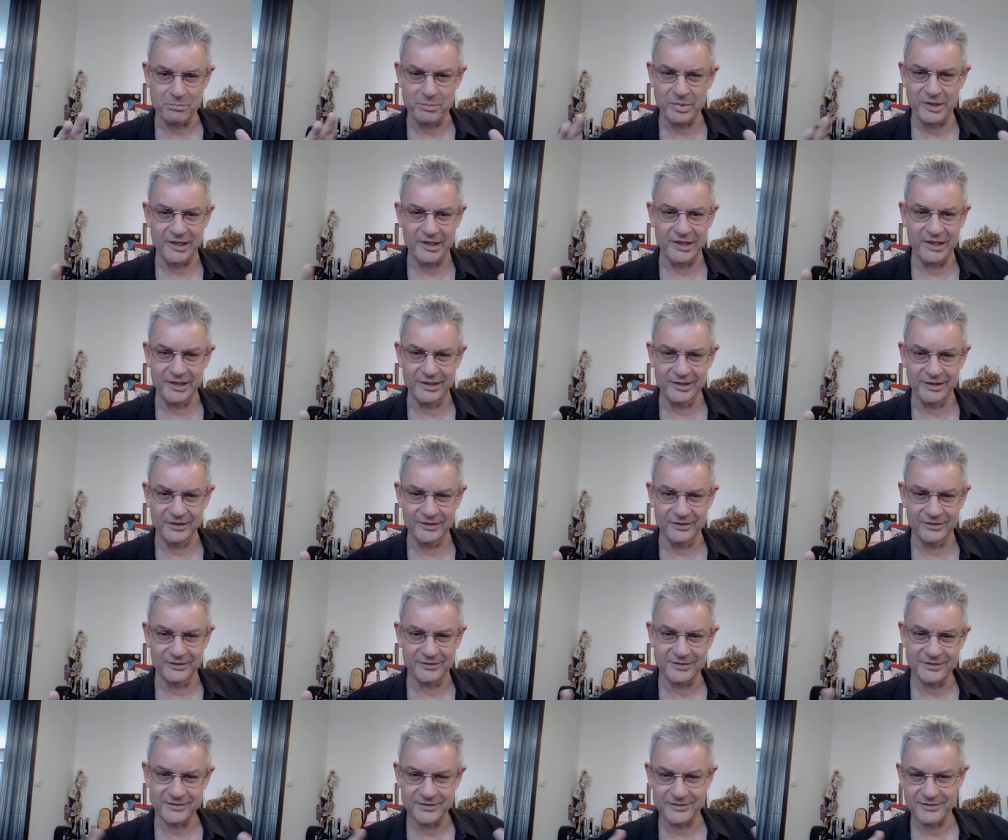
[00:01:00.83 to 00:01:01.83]

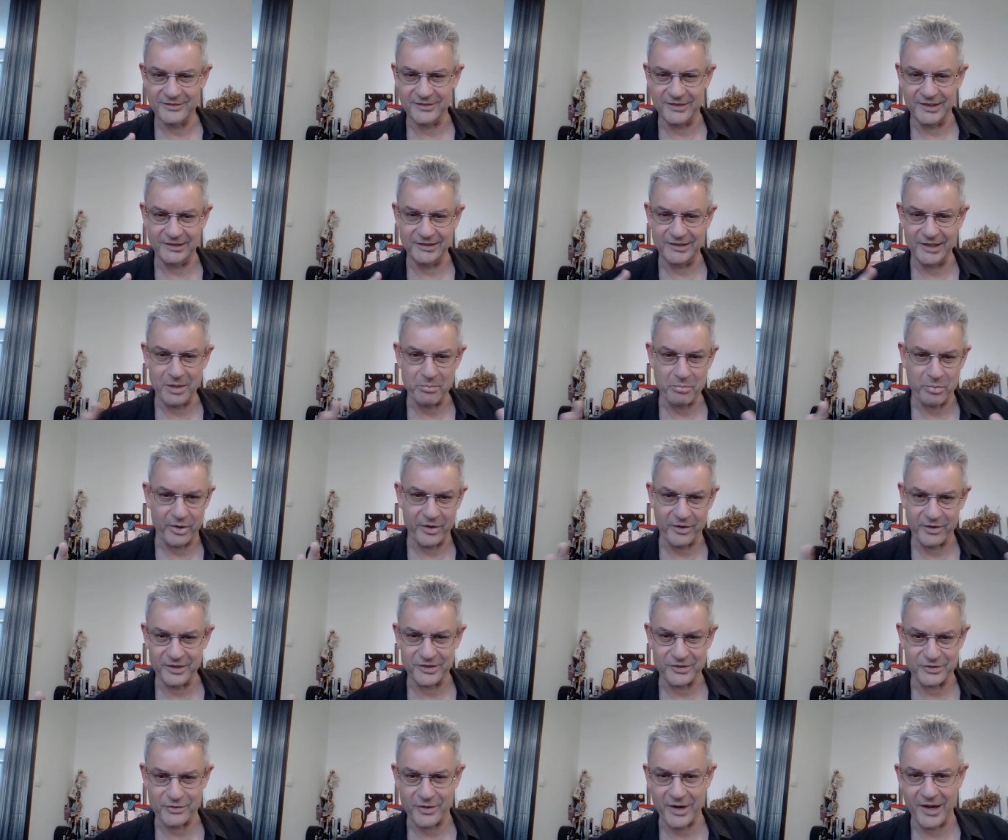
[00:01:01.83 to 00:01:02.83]
begin. The
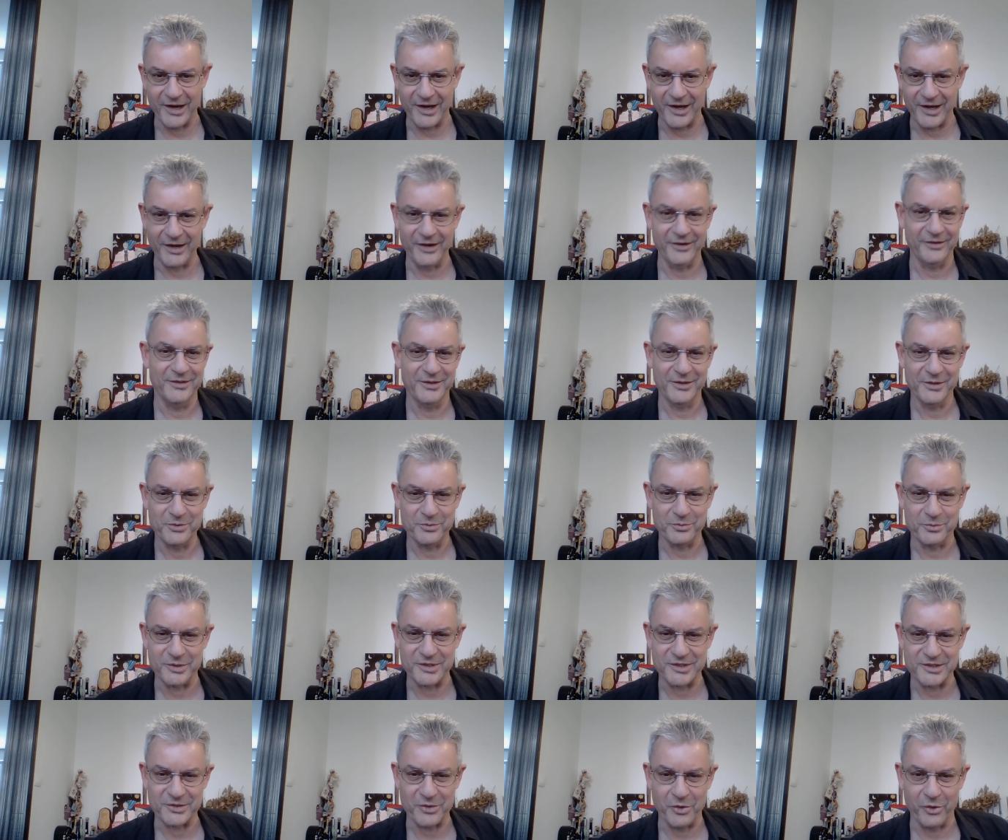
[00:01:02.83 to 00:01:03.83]
Depp-Herd trial
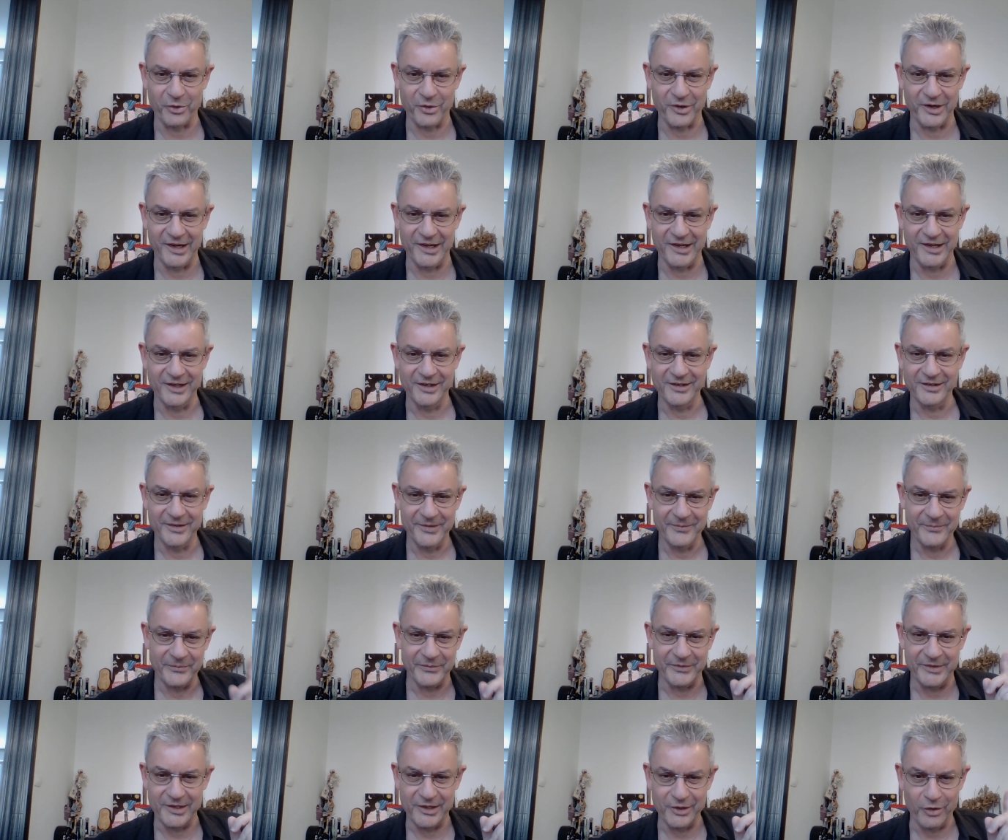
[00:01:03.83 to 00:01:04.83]
was only
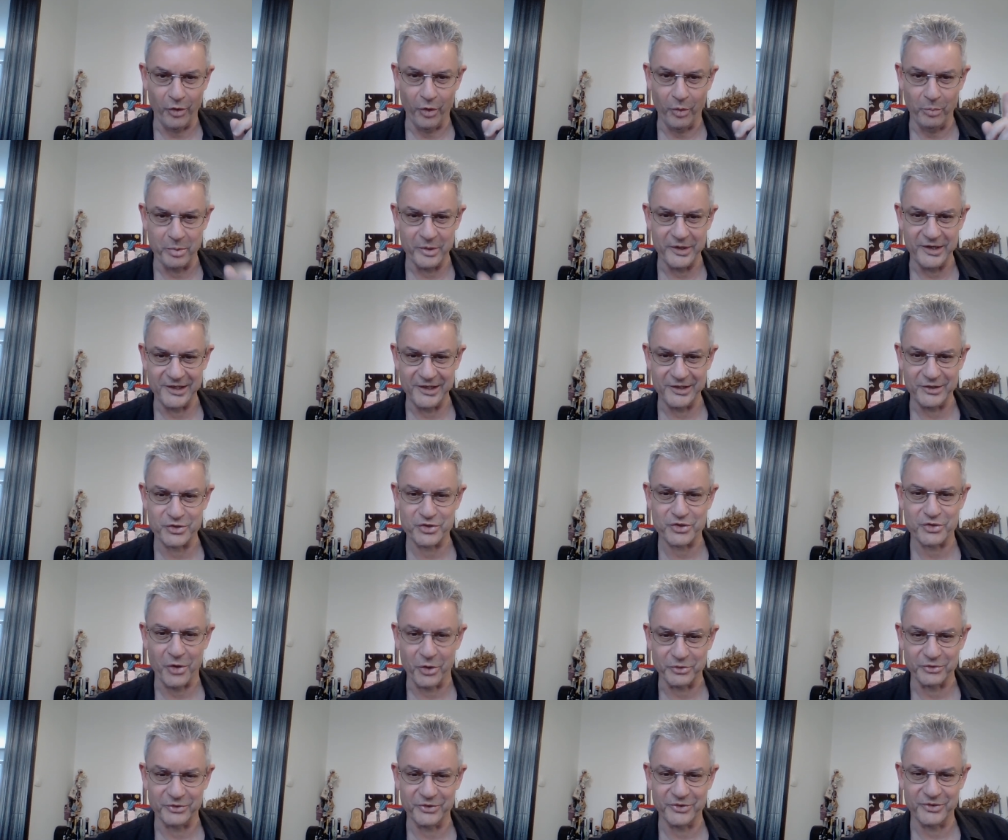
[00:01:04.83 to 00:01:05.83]
the opening
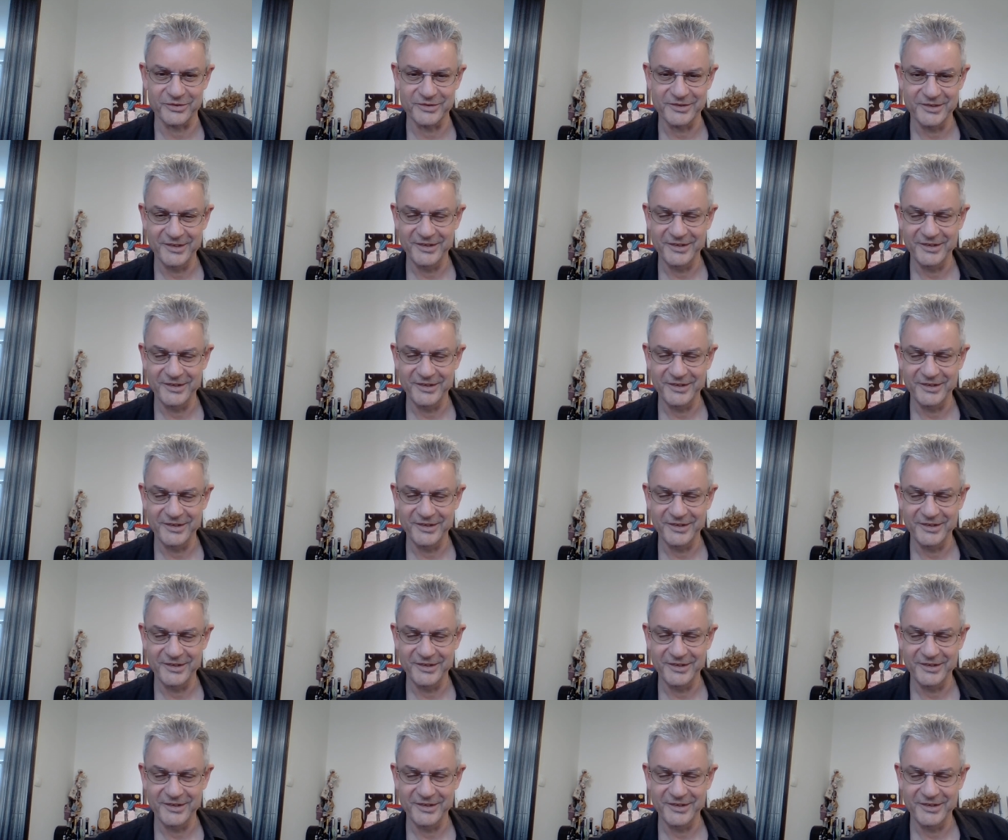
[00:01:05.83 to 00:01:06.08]
shot